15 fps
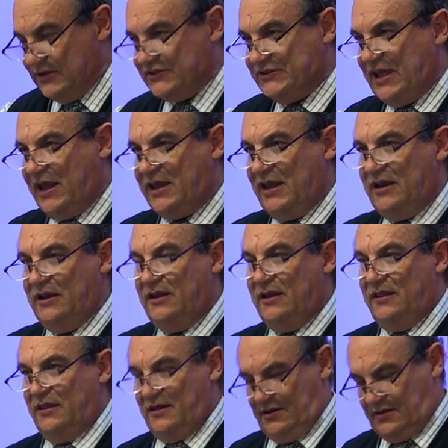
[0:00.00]
Second,
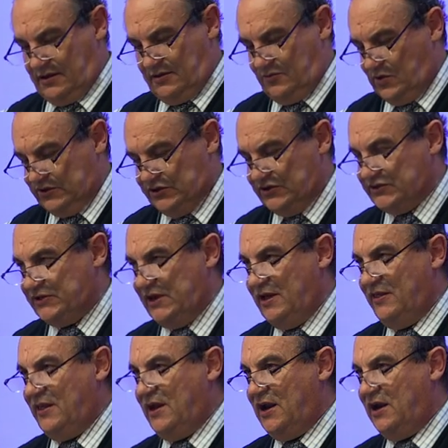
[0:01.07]
what you see
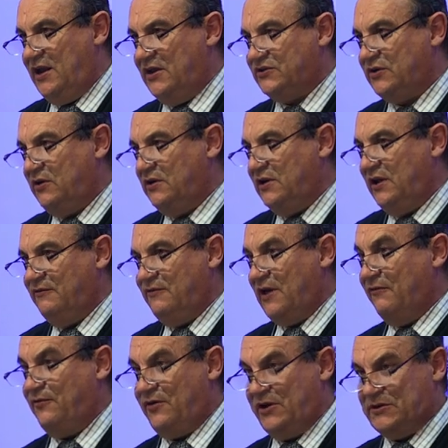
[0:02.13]
there is only a
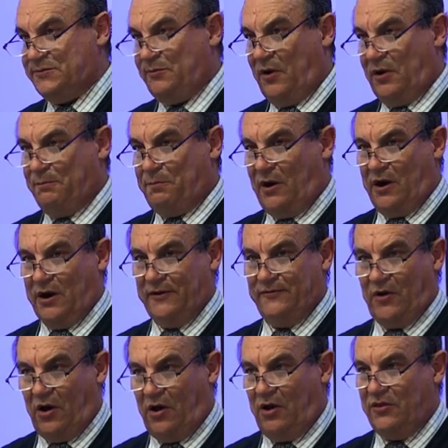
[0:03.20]
very small part of
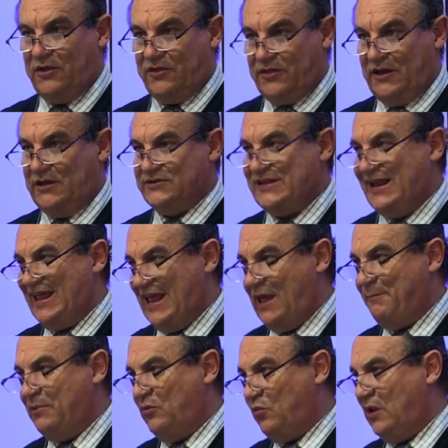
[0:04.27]
all the things that
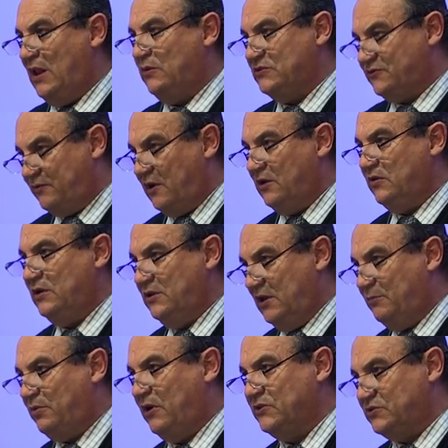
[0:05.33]
happened while I was following the
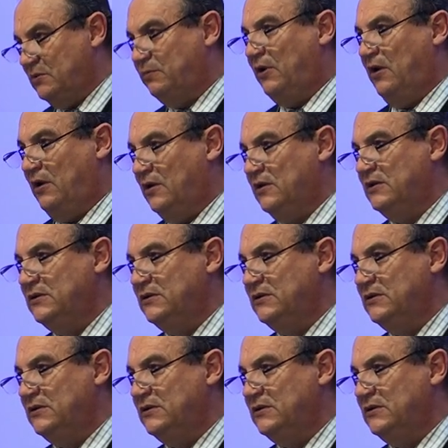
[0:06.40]
Apostle Paul.